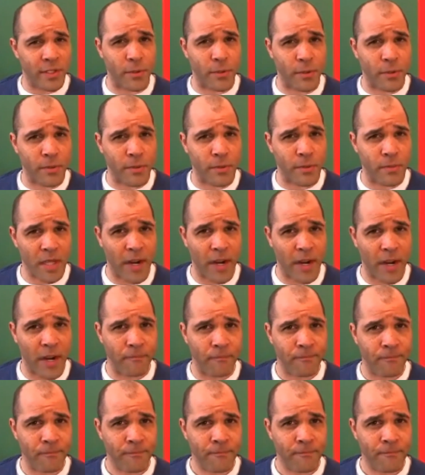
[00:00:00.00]
Two. Is
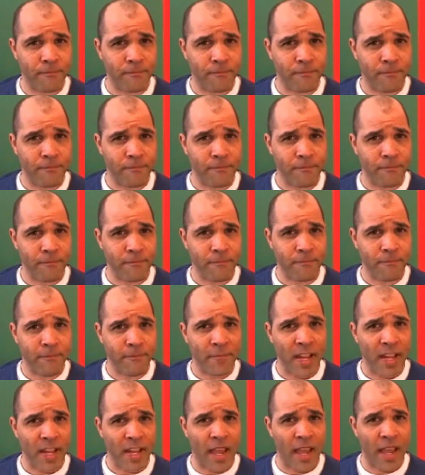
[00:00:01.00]
that right? Mm-hmm.
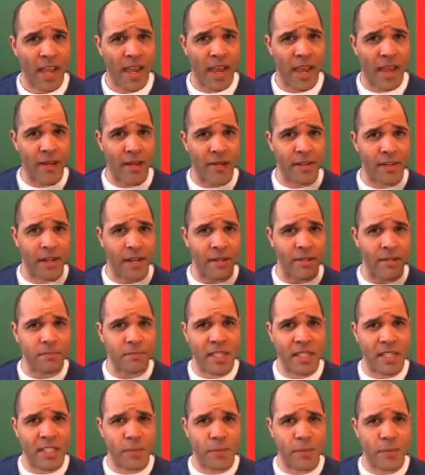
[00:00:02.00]
And uh,